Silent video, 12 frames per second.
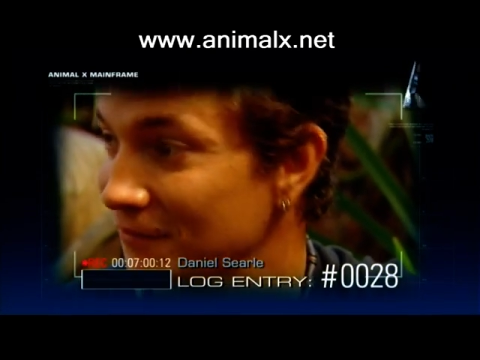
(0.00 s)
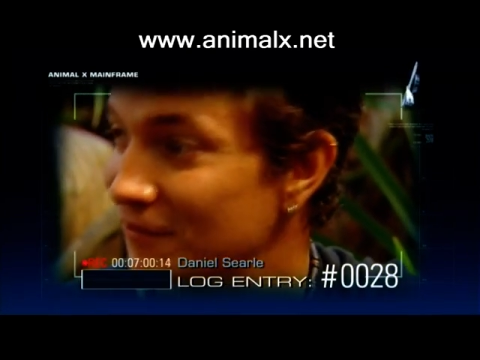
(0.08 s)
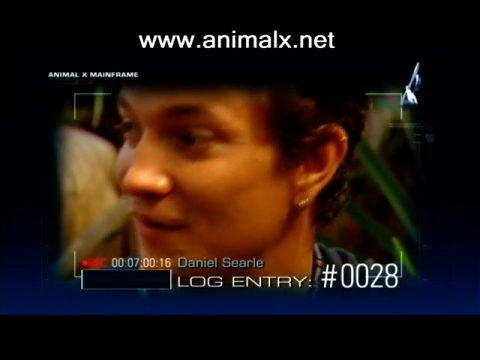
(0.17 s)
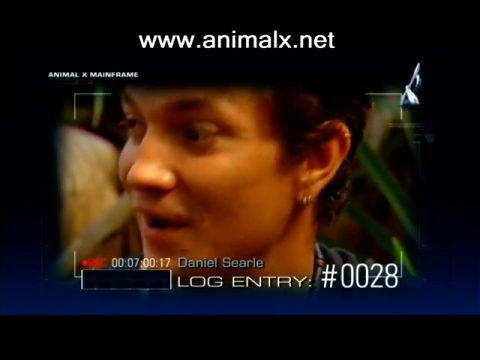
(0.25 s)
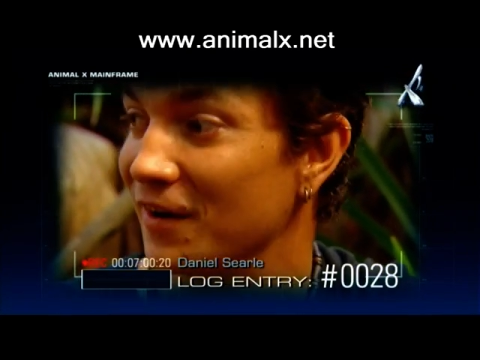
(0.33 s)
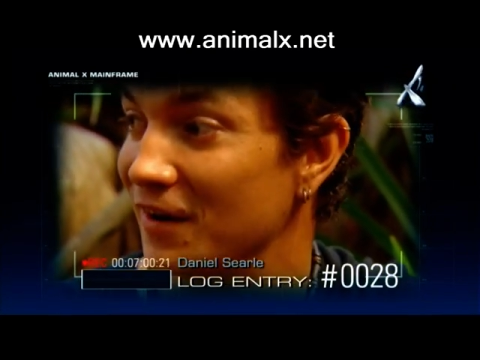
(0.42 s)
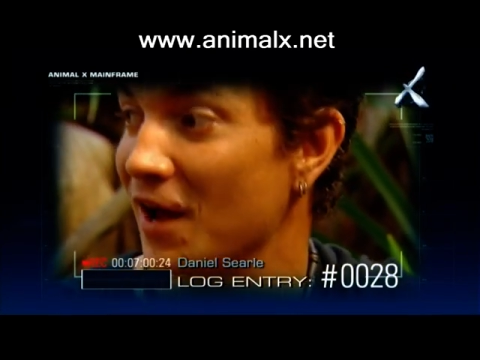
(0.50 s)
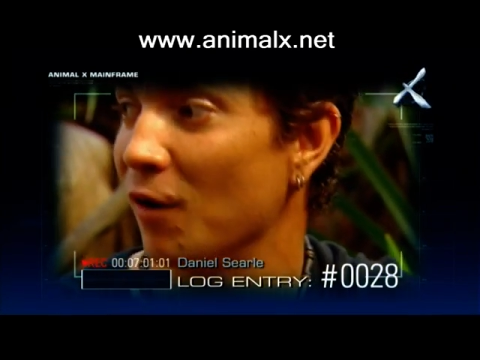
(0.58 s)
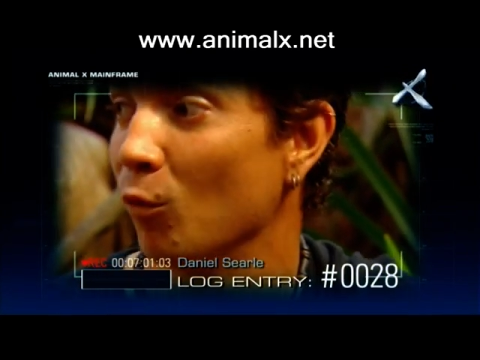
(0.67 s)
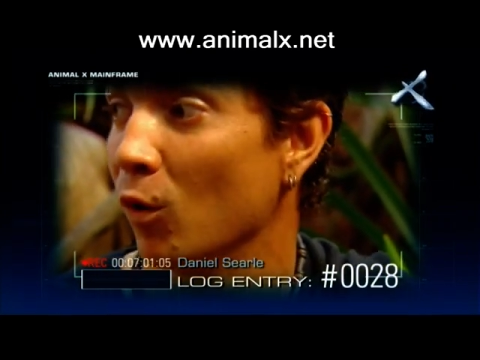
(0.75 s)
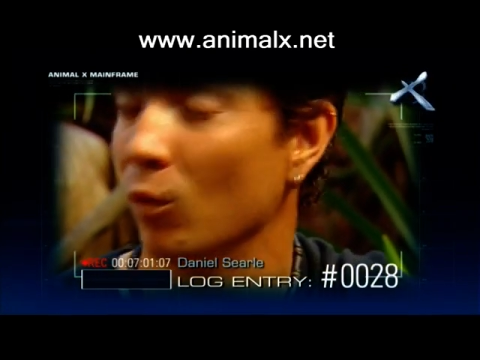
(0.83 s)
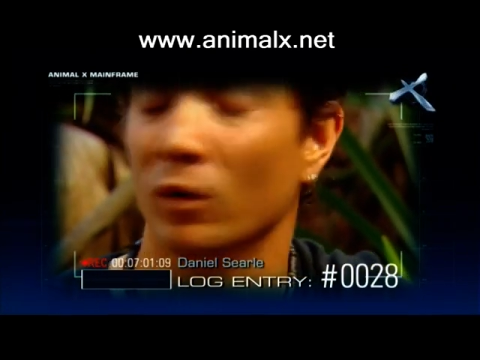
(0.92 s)
found out
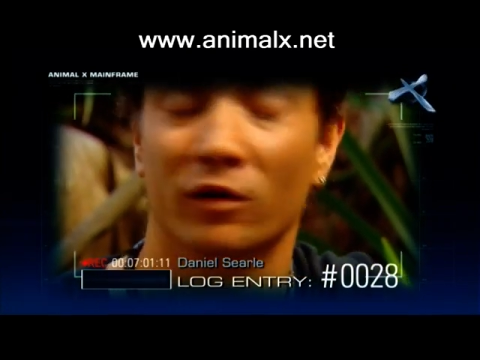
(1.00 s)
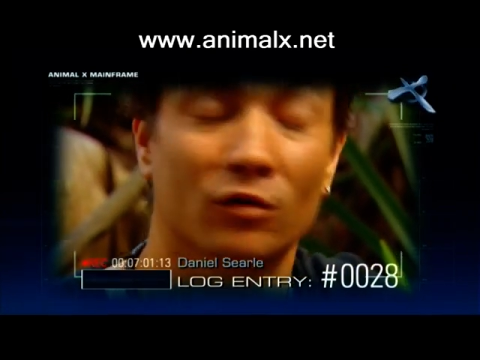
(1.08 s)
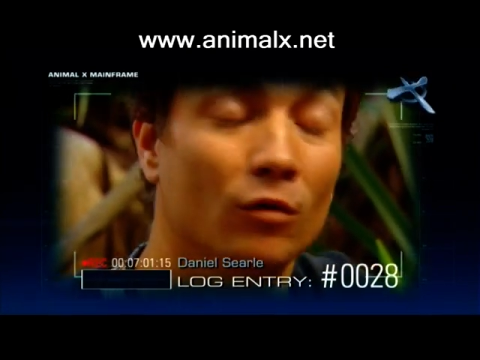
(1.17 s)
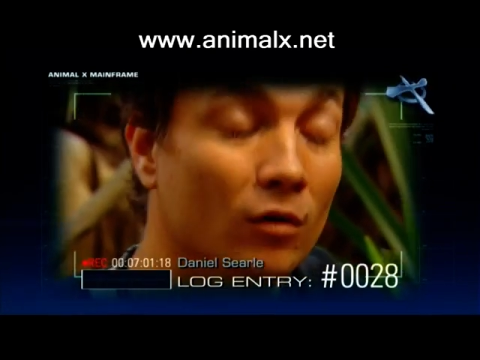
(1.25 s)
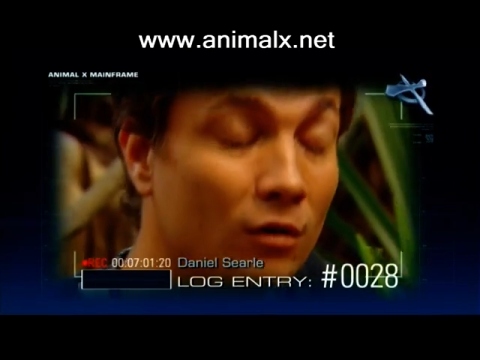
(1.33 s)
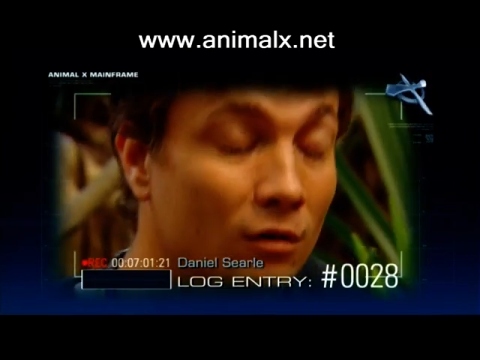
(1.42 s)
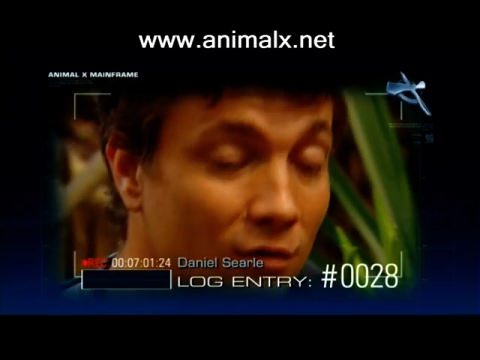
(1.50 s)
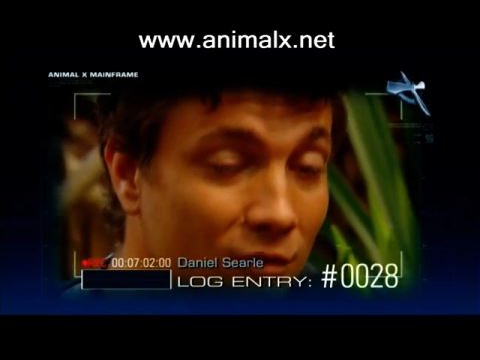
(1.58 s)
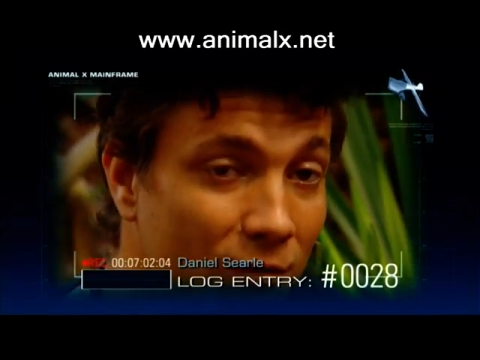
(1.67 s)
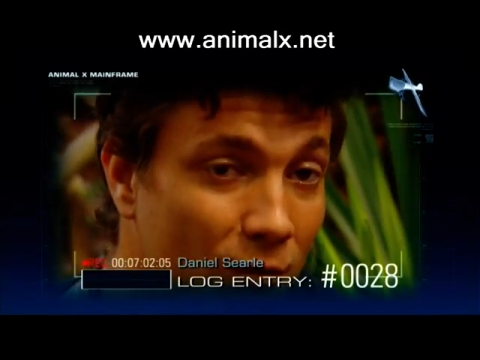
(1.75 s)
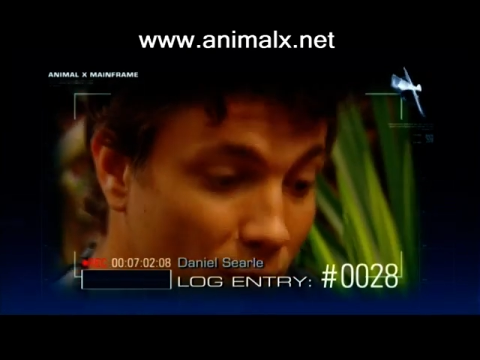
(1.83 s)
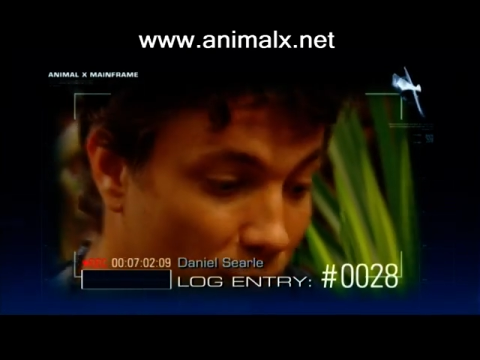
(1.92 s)
what we saw,
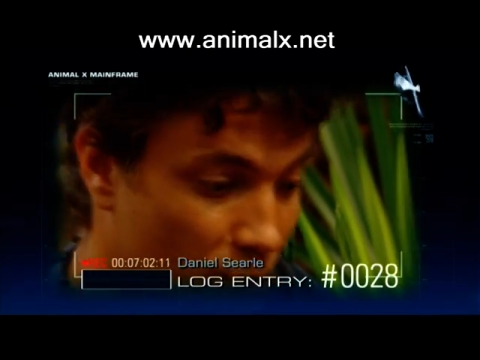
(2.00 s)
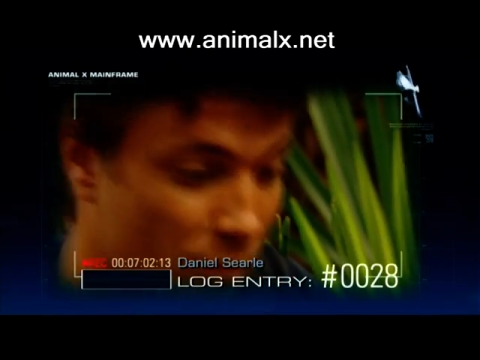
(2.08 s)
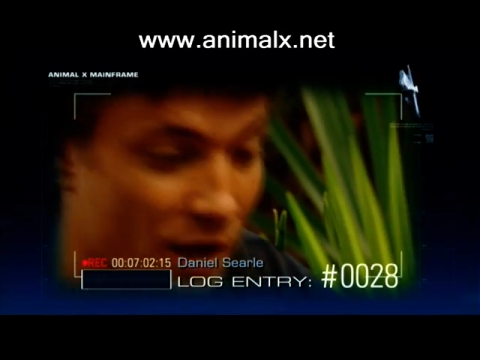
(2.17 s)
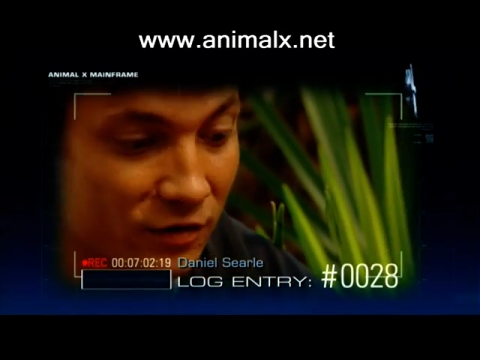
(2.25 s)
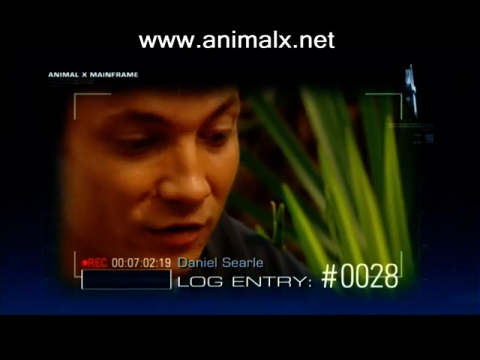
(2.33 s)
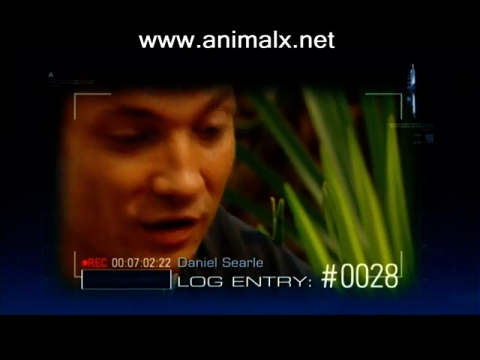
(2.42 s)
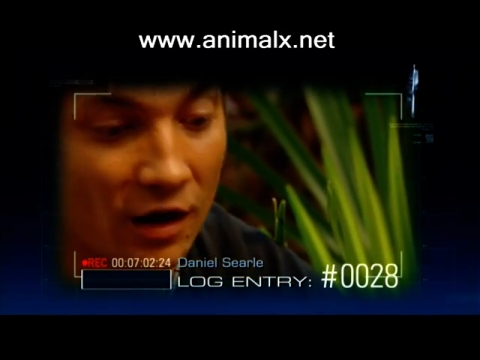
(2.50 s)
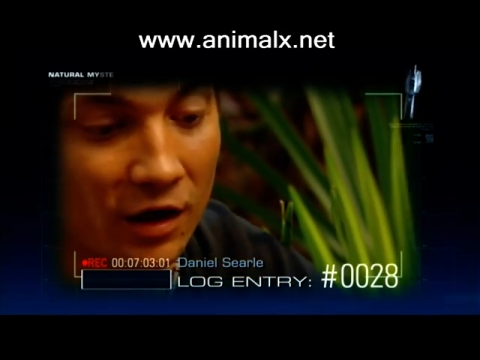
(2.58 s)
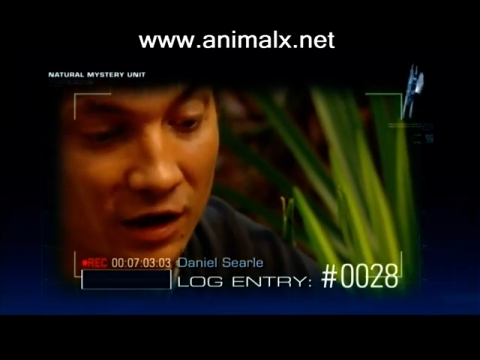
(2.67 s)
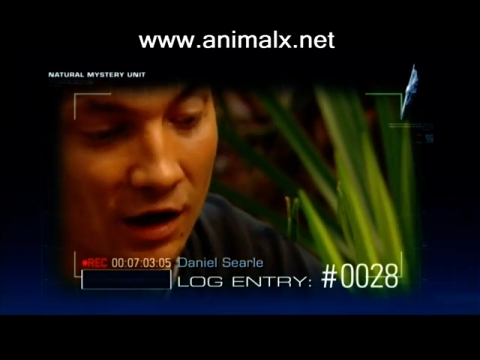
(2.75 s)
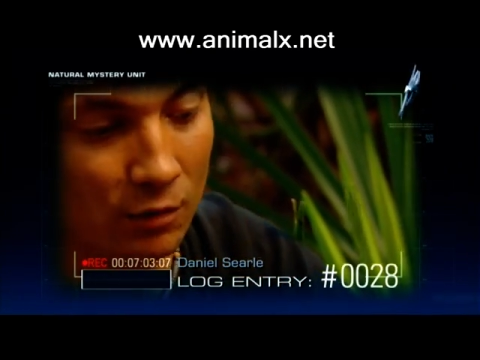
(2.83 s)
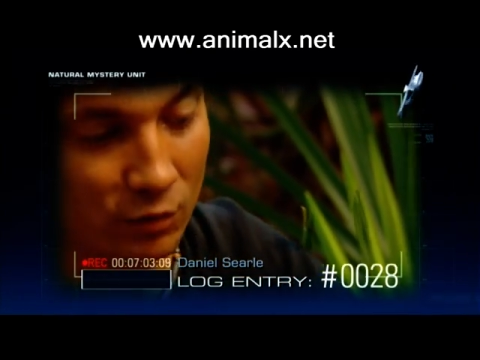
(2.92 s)
we would be able to say,
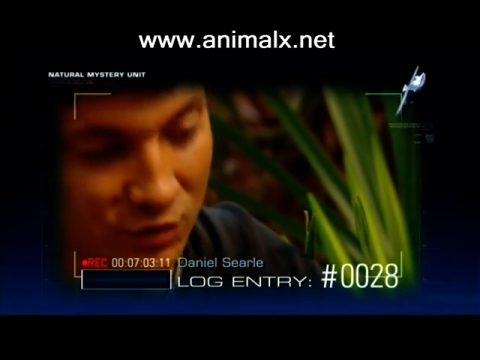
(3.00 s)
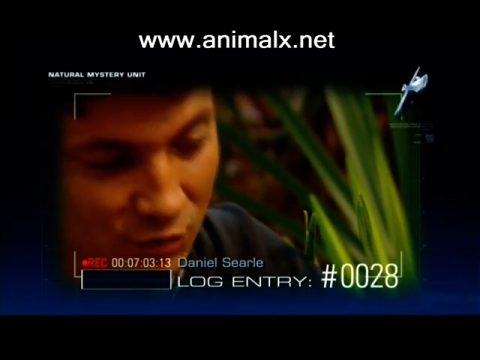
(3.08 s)
okay, we saw